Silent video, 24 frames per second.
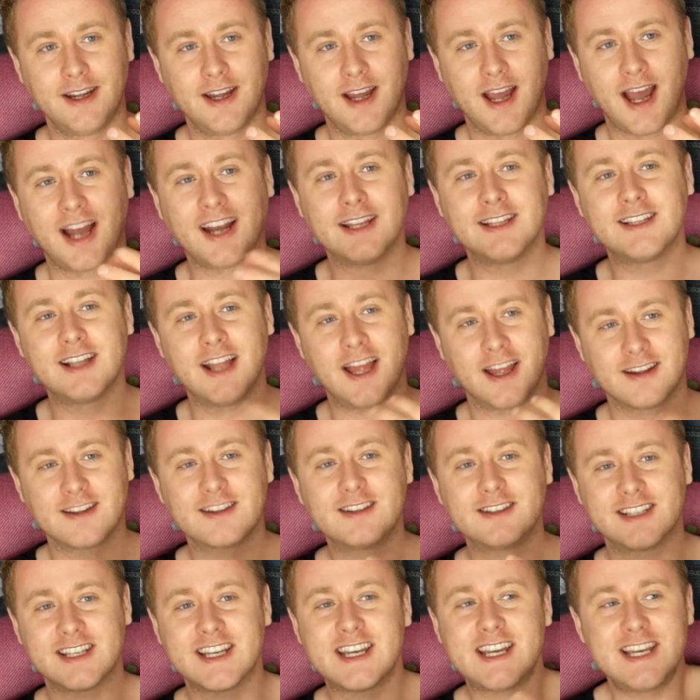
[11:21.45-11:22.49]
And it, because
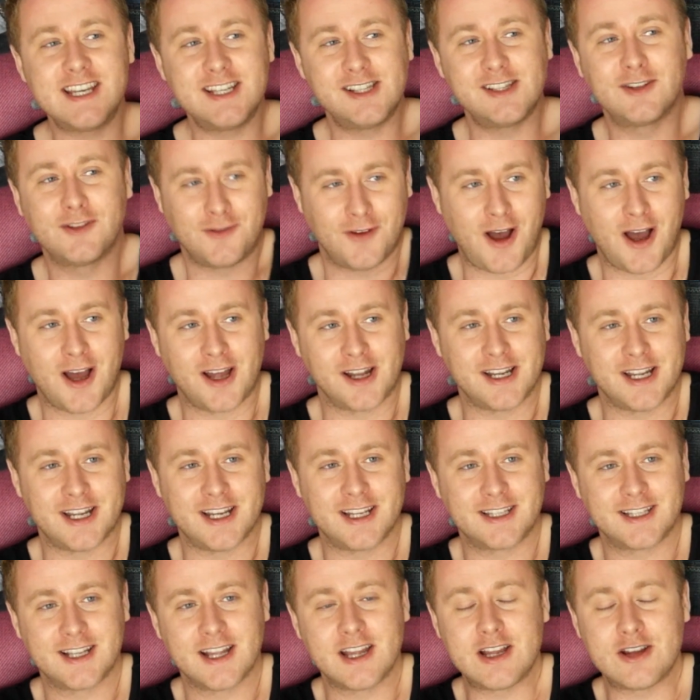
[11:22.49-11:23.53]
uh, it is fun, it,
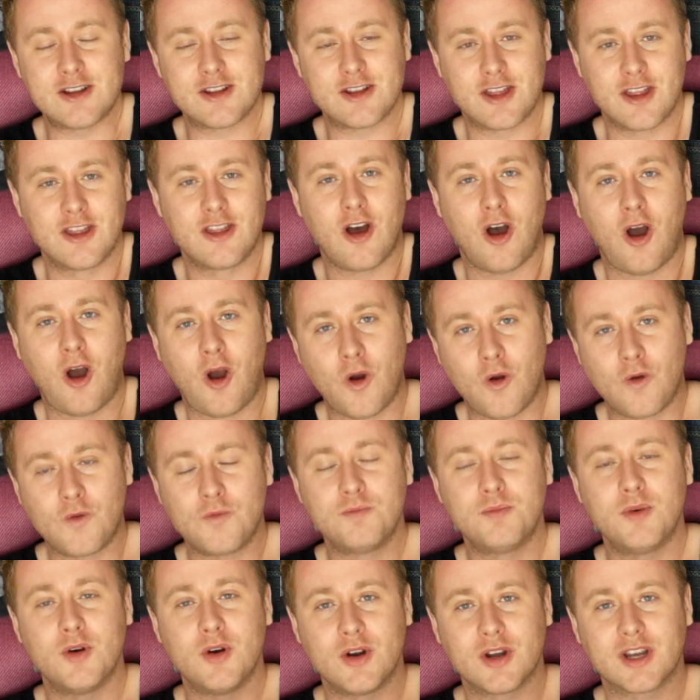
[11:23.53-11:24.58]
it, the whole
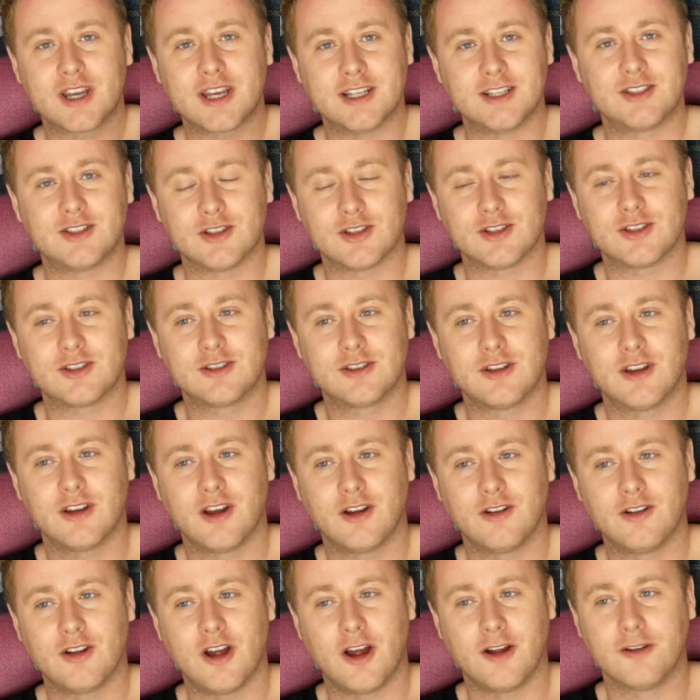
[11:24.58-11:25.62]
book is just
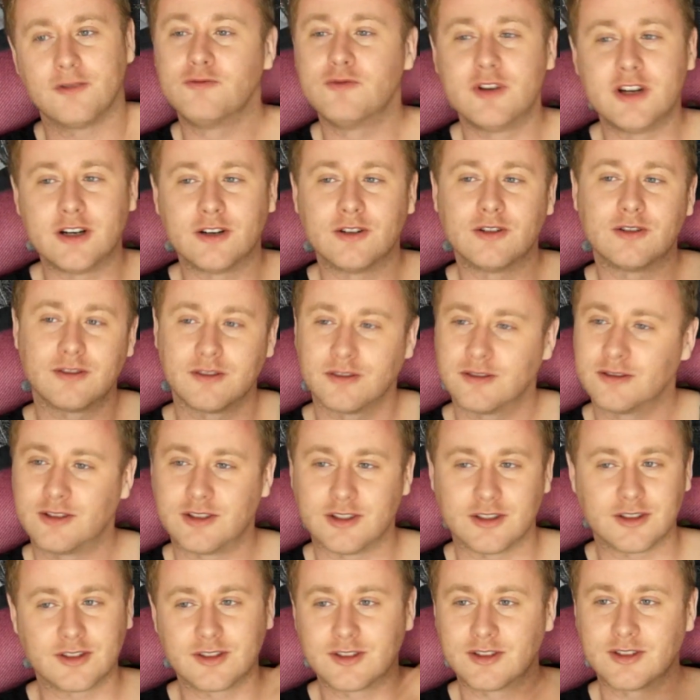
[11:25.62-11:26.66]
a, a real,
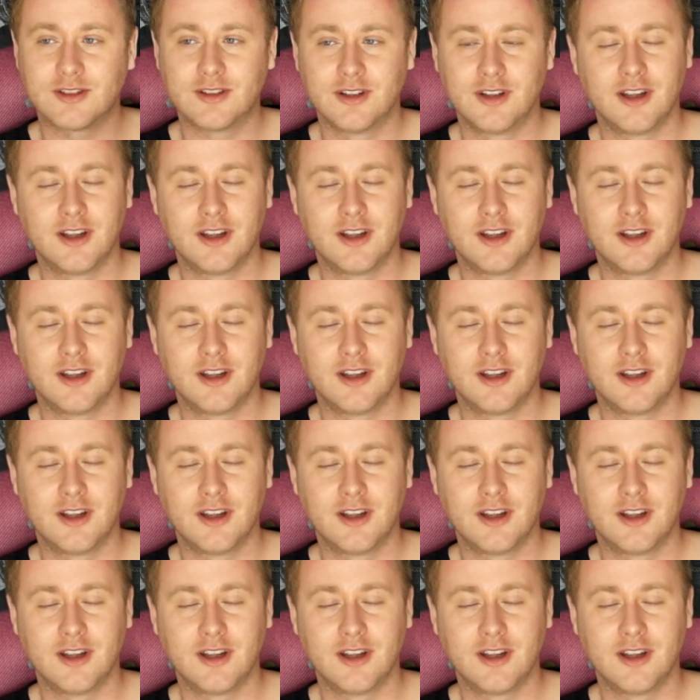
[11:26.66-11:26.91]
just